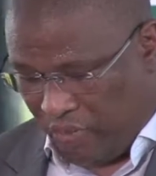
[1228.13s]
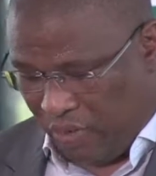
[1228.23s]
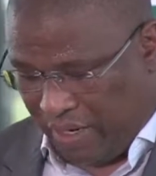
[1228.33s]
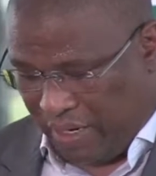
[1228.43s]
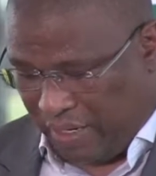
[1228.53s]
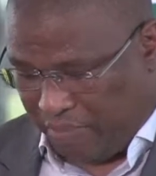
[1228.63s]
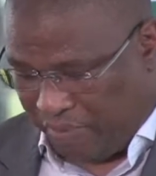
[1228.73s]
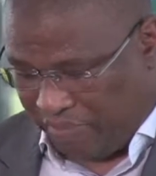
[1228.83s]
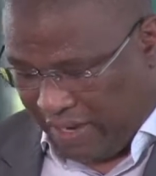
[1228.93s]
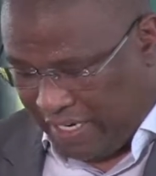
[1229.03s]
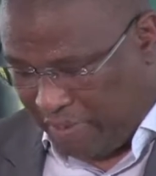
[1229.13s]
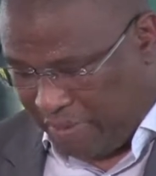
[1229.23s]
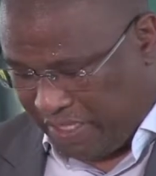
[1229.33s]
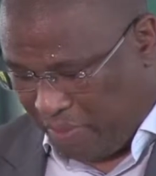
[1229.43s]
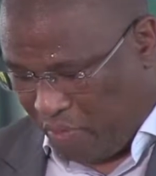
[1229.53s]
we will provide
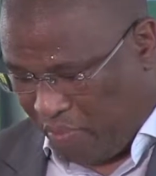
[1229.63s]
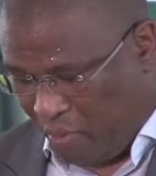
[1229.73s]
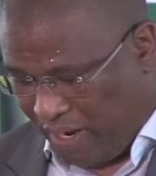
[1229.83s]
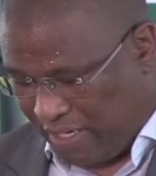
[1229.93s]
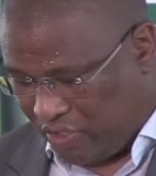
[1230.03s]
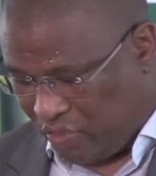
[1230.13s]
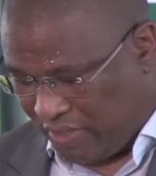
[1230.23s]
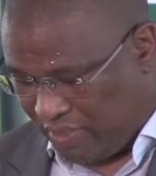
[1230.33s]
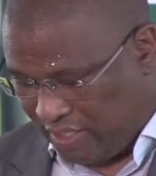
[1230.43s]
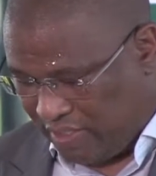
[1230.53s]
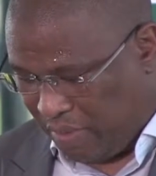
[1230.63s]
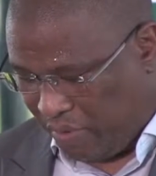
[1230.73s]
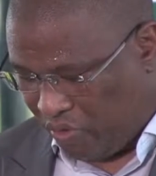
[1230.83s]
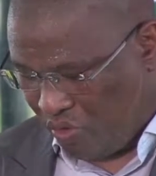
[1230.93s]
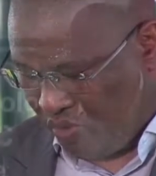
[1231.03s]
EPWP workers to assist the post